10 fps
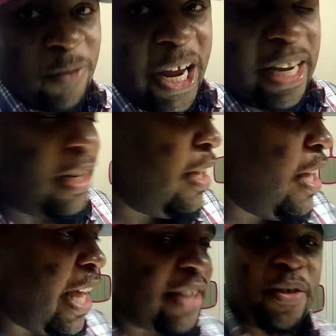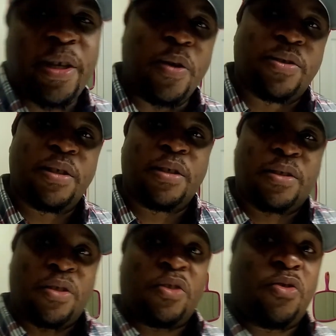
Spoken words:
right? And so he goes to the